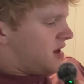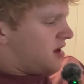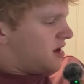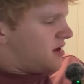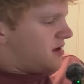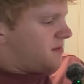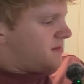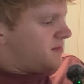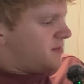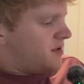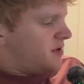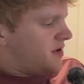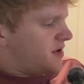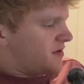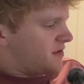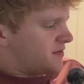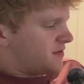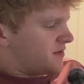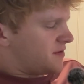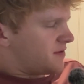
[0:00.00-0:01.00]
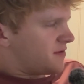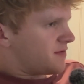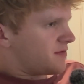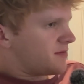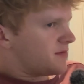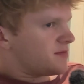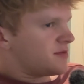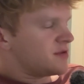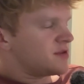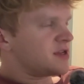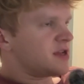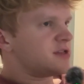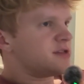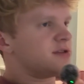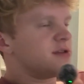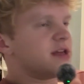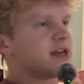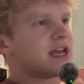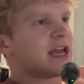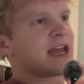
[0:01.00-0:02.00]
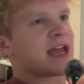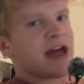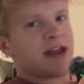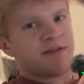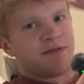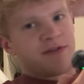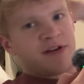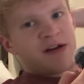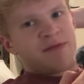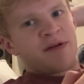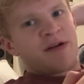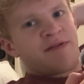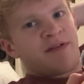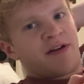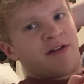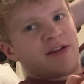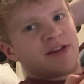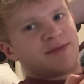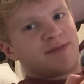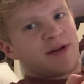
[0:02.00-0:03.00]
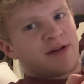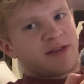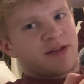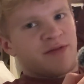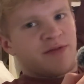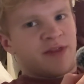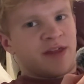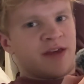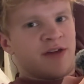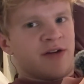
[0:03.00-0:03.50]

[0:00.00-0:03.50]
Um, there's also like a GAN 5x5 is apparently really